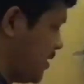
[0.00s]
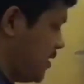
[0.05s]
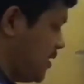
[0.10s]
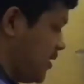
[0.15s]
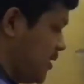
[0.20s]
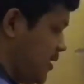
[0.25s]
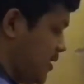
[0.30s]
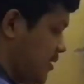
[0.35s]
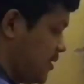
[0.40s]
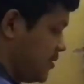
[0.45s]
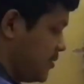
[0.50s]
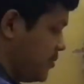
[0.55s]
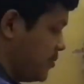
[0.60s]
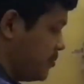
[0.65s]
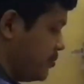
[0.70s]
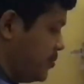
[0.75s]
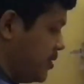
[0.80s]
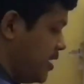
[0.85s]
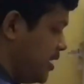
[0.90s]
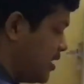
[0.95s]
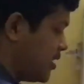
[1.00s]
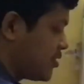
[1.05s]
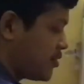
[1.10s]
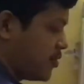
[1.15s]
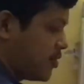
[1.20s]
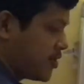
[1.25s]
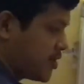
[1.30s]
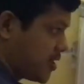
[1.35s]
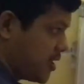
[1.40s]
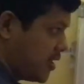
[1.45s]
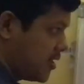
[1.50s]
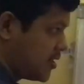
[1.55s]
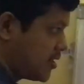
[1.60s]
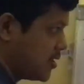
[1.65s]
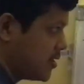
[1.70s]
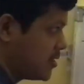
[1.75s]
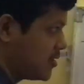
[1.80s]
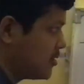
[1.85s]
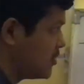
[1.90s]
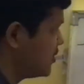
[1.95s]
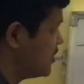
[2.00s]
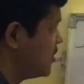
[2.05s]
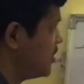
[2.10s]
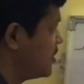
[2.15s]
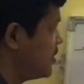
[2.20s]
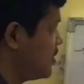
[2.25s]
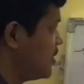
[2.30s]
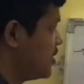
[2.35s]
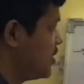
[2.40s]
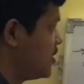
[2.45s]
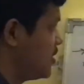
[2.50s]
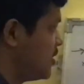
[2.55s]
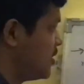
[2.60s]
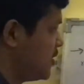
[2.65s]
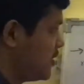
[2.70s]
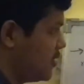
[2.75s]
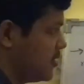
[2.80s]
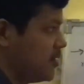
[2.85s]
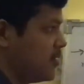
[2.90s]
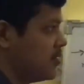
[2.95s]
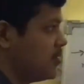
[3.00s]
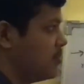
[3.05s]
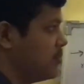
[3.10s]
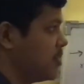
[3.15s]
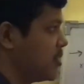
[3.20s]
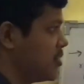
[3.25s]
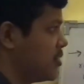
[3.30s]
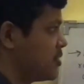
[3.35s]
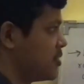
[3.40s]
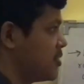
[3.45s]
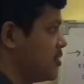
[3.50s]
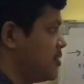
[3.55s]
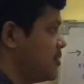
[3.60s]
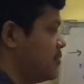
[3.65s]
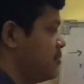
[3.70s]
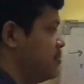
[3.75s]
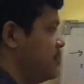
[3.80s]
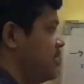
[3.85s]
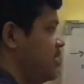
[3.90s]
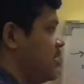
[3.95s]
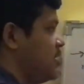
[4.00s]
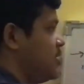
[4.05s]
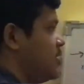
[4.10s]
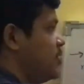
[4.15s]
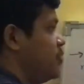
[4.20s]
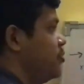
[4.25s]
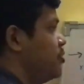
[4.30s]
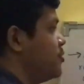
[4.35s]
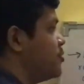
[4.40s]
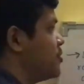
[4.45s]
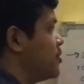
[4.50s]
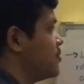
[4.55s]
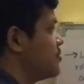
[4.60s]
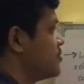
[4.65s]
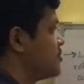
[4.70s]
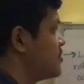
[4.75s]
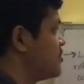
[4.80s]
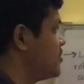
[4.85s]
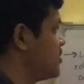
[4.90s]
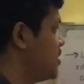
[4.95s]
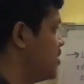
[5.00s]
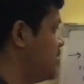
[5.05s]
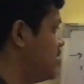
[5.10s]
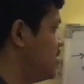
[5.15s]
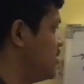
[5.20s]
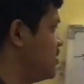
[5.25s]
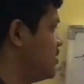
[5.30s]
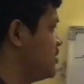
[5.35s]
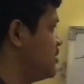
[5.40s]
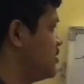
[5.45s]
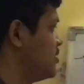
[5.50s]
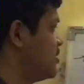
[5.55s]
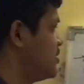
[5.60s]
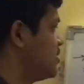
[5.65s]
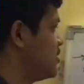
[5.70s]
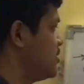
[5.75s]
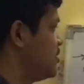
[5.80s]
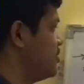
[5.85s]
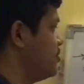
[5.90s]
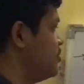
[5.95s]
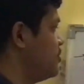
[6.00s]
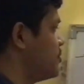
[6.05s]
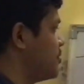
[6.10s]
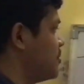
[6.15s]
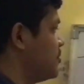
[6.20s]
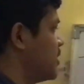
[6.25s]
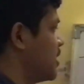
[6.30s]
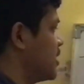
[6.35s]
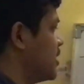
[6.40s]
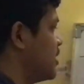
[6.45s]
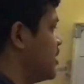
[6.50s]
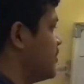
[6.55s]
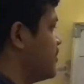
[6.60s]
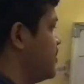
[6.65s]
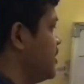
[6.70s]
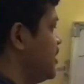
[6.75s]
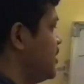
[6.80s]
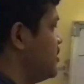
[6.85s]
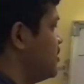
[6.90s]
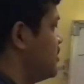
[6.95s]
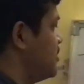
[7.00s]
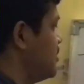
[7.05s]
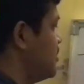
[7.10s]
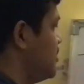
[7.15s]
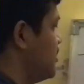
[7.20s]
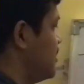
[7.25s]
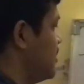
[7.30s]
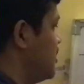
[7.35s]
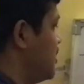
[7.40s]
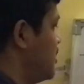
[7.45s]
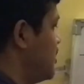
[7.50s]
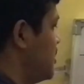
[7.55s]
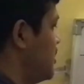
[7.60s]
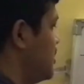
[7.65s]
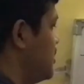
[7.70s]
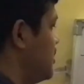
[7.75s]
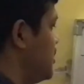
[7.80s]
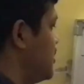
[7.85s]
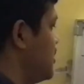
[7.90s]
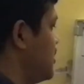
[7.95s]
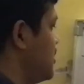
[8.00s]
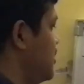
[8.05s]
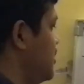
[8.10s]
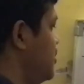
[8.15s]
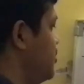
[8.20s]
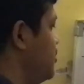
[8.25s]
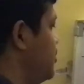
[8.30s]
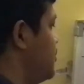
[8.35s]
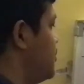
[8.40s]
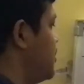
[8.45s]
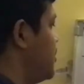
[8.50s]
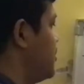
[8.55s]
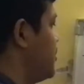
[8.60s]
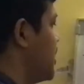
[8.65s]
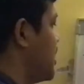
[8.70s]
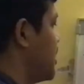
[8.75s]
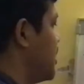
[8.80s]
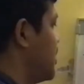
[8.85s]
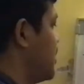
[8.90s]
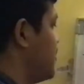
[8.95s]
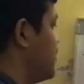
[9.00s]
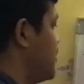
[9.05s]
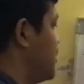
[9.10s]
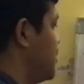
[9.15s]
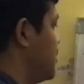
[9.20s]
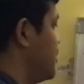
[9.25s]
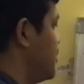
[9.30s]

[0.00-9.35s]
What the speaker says: and B is constant because B is uniform. This is uniform magnetic field. This is uniform magnetic field.